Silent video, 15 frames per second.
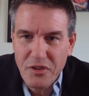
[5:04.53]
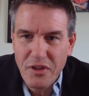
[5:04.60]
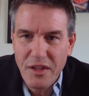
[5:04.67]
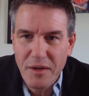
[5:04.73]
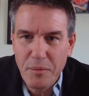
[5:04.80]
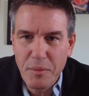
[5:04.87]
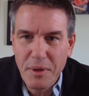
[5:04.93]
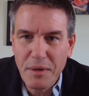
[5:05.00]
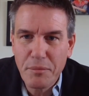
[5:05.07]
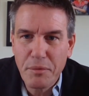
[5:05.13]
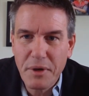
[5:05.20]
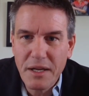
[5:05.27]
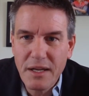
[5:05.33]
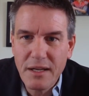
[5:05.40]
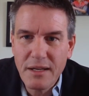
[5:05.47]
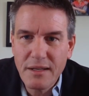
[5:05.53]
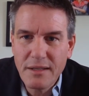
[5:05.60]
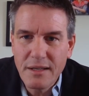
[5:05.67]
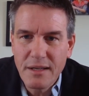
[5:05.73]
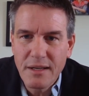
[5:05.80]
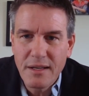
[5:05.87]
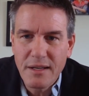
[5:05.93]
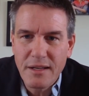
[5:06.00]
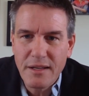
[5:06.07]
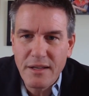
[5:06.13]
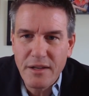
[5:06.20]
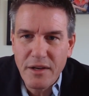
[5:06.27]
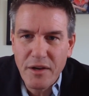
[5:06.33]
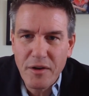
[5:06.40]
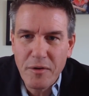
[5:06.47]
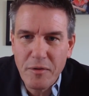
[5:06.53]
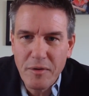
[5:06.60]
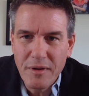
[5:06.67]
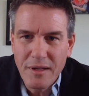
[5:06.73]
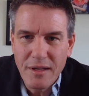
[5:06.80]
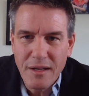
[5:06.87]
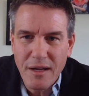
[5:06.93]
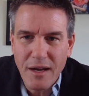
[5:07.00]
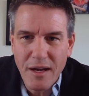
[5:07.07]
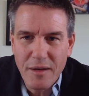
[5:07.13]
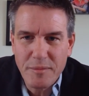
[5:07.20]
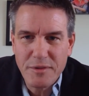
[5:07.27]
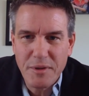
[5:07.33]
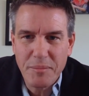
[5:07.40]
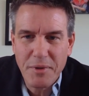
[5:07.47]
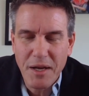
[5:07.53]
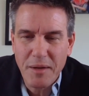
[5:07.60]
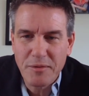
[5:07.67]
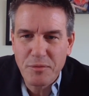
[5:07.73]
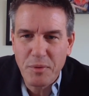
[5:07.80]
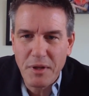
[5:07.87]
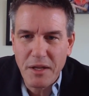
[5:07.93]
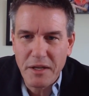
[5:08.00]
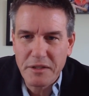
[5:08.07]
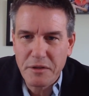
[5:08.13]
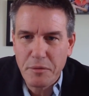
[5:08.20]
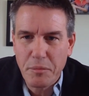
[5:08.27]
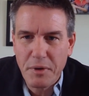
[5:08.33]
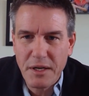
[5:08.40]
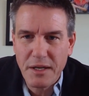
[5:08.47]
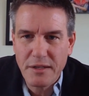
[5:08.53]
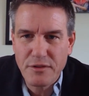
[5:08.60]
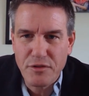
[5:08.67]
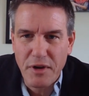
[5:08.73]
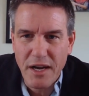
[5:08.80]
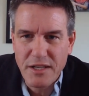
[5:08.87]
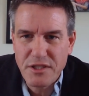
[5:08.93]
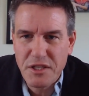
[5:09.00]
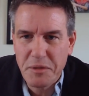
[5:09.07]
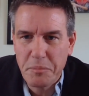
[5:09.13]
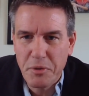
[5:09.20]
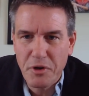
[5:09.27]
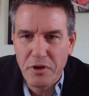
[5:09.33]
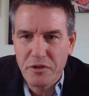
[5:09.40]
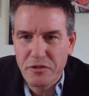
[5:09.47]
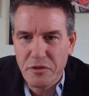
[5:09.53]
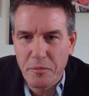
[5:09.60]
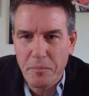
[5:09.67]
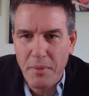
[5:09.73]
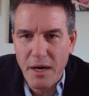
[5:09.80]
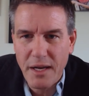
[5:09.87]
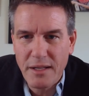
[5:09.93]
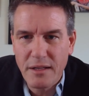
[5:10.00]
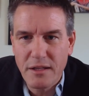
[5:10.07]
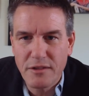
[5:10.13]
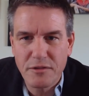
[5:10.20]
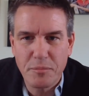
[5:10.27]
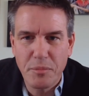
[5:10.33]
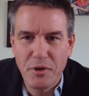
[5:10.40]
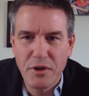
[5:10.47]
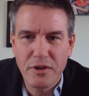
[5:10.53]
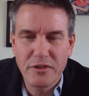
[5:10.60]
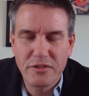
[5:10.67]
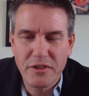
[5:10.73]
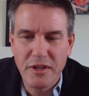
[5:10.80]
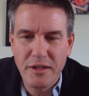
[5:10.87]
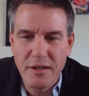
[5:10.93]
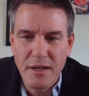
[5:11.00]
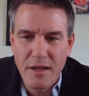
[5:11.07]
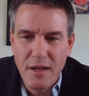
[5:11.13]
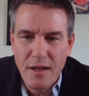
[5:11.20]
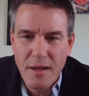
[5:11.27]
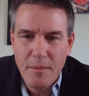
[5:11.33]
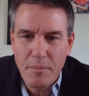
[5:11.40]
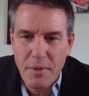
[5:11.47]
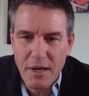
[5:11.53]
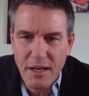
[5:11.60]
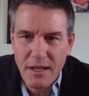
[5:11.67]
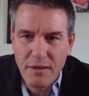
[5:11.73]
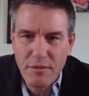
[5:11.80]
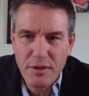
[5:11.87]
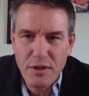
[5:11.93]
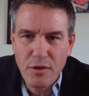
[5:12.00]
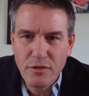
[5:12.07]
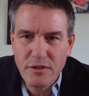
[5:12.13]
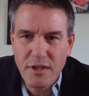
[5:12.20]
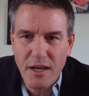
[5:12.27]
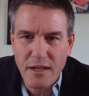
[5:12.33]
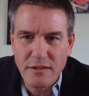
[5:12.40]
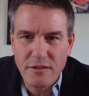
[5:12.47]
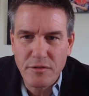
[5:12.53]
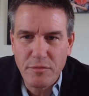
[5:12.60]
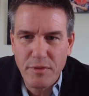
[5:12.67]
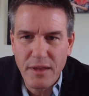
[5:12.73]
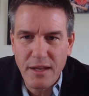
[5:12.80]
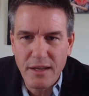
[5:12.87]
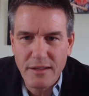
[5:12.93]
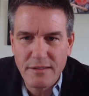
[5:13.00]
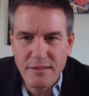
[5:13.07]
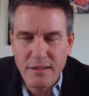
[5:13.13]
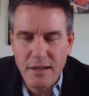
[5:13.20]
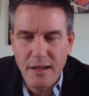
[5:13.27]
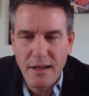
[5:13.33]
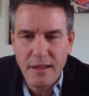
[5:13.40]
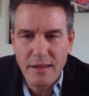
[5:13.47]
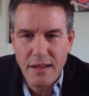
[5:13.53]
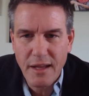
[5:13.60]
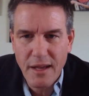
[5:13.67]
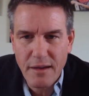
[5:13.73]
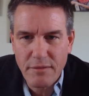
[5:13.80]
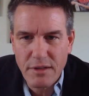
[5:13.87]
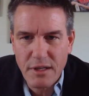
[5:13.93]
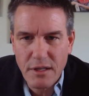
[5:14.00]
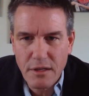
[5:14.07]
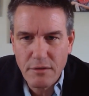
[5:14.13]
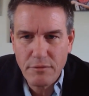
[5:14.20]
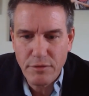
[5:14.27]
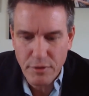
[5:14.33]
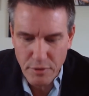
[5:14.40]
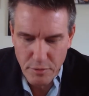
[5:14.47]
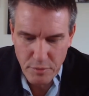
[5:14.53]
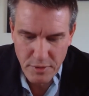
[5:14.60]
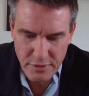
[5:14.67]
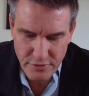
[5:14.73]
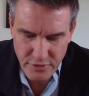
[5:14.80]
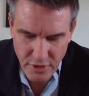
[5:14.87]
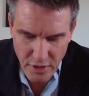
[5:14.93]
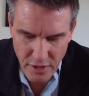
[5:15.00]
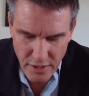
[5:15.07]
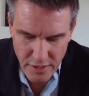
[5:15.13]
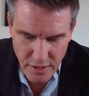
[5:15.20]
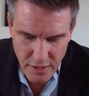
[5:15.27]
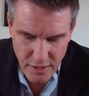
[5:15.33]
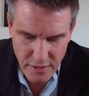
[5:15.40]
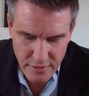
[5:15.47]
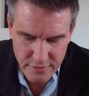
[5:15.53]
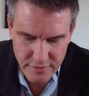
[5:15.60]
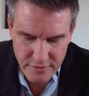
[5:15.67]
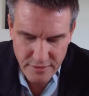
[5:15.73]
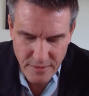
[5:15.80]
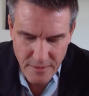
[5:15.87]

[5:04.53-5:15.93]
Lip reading: that we read, you know, sometimes we like to read trashy books or mindless books, but even those kinds of things, they have an influence on us.